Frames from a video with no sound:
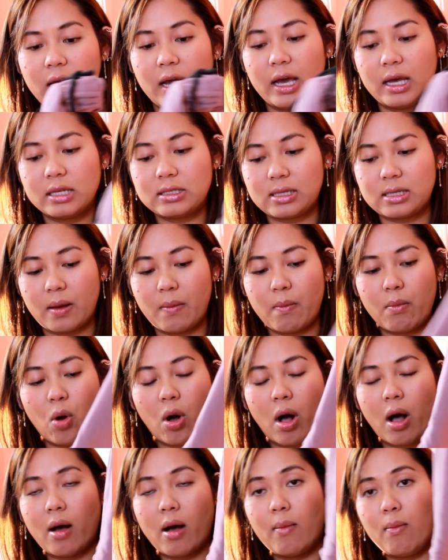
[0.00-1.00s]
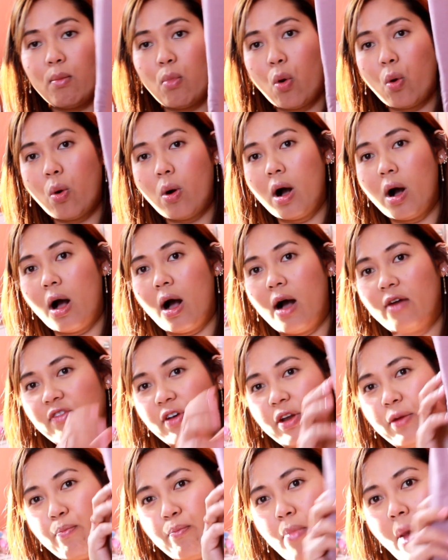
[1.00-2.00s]
It's a more of
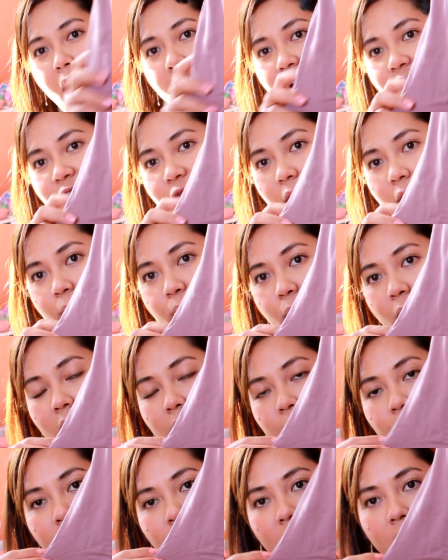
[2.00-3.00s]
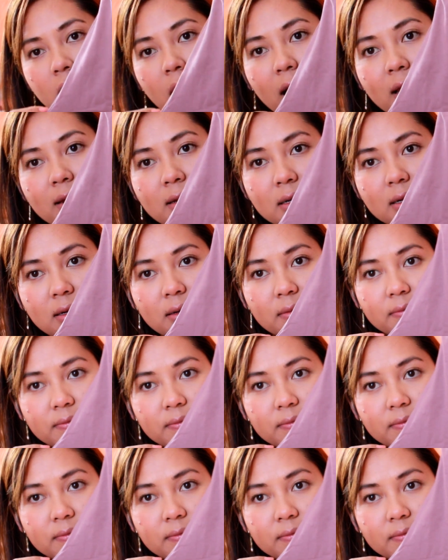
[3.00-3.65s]
a mauvey purple color.